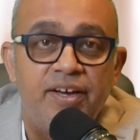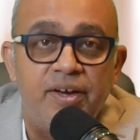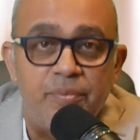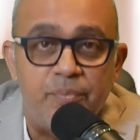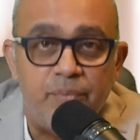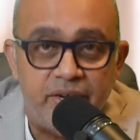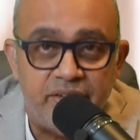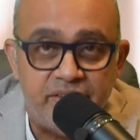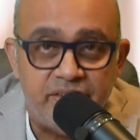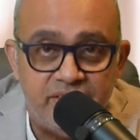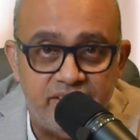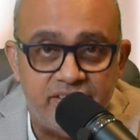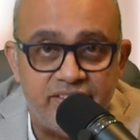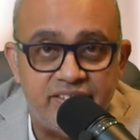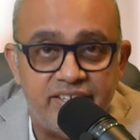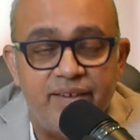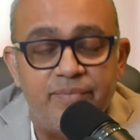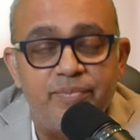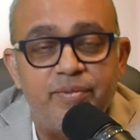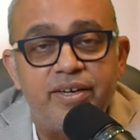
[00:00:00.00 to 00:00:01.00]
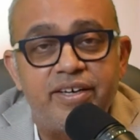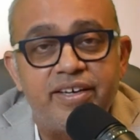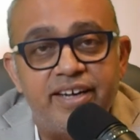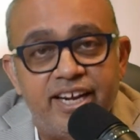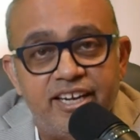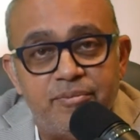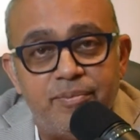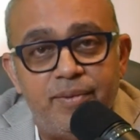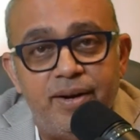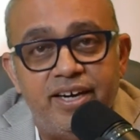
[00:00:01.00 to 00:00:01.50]
but this time the
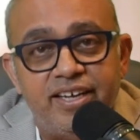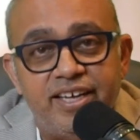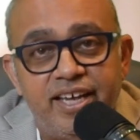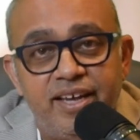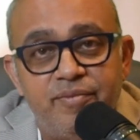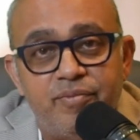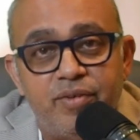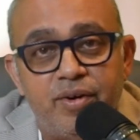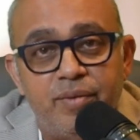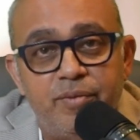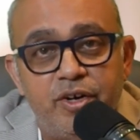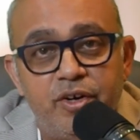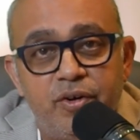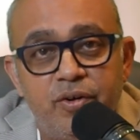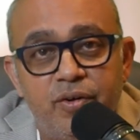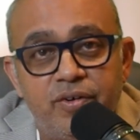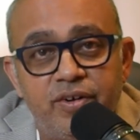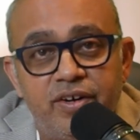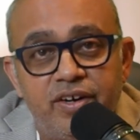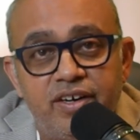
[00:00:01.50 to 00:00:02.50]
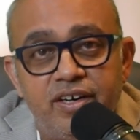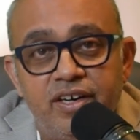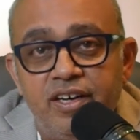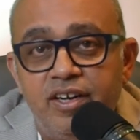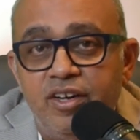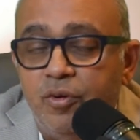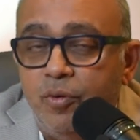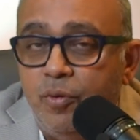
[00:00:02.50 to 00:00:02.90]
transplant came from a donor who